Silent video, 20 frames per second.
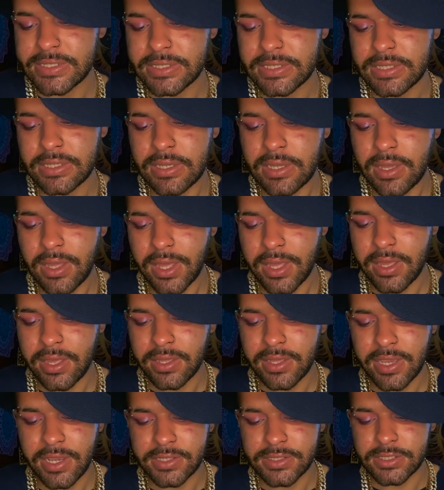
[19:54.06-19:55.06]
see,
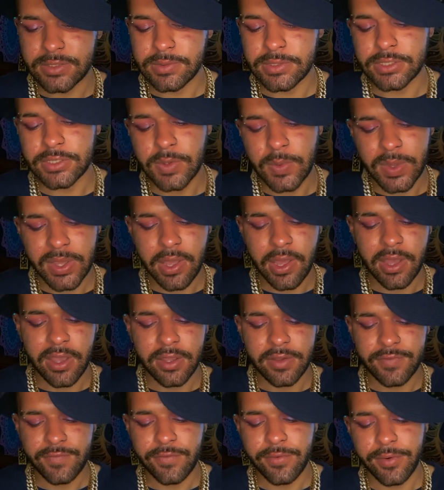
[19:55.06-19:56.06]
Cancer, what's going
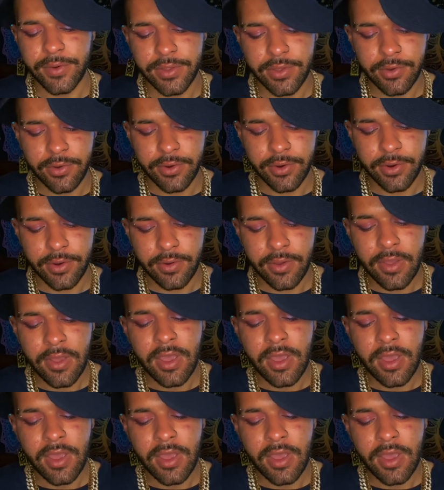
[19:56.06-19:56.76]
on for your